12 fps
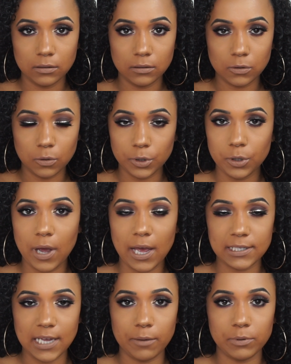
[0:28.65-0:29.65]
told you
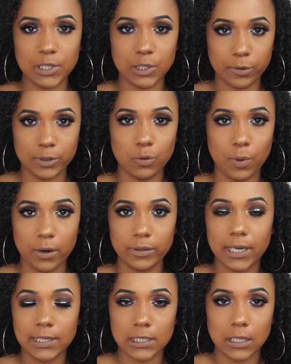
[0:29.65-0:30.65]
guys I would start to wear
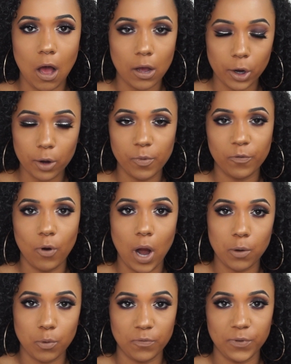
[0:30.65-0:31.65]
things longer before I
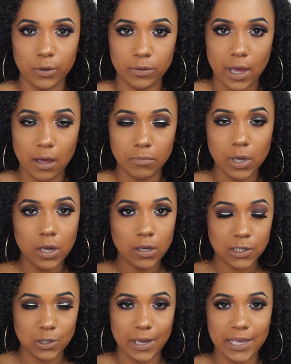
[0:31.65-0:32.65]
reviewed them
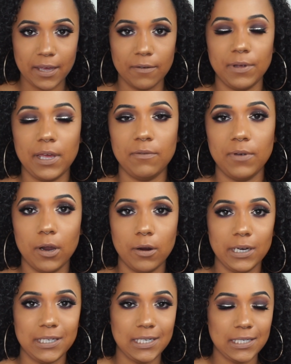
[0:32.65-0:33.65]
so I can give a
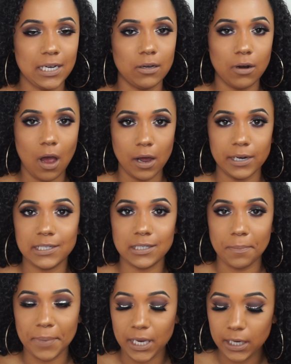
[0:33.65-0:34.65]
very detailed, honest
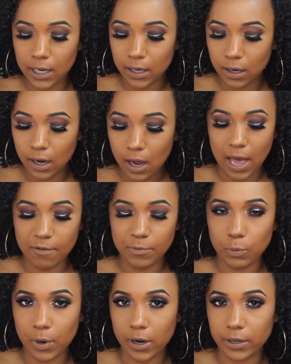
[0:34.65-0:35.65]
opinion. I've been
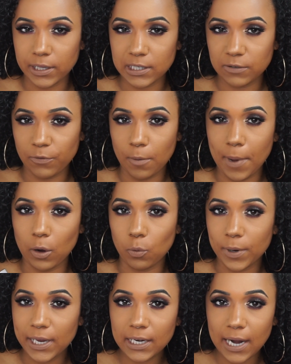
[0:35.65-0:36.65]
wearing this for about a
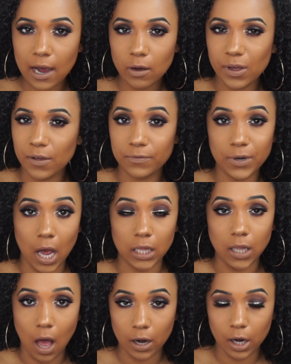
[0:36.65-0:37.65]
week now, if not
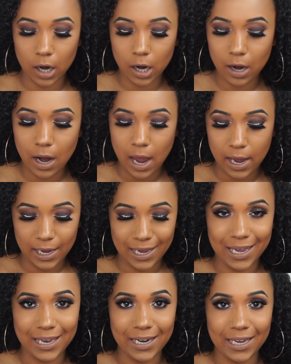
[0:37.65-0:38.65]
longer,
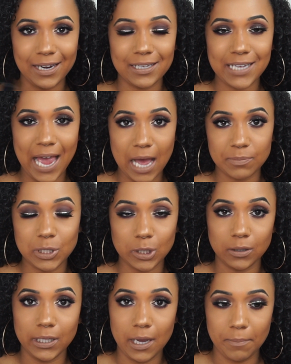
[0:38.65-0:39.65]
and it is
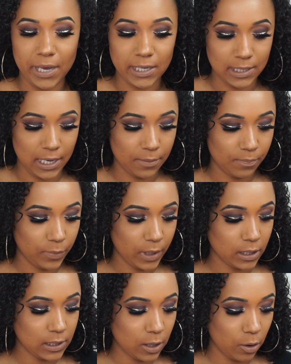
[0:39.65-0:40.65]
absolutely amazing.
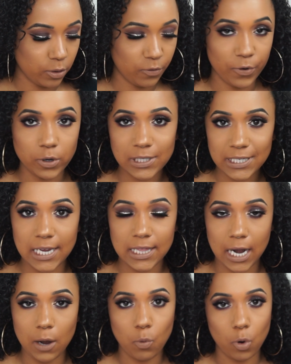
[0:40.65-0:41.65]
So the first day that
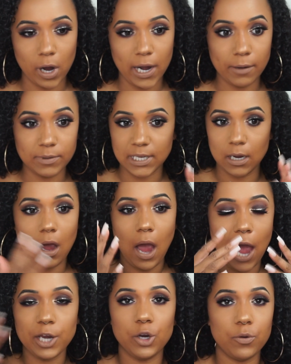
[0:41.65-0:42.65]
I wore it, I was like,
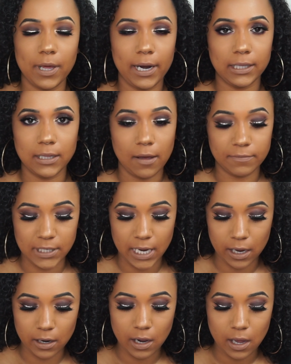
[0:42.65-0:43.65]
I knew that I loved it,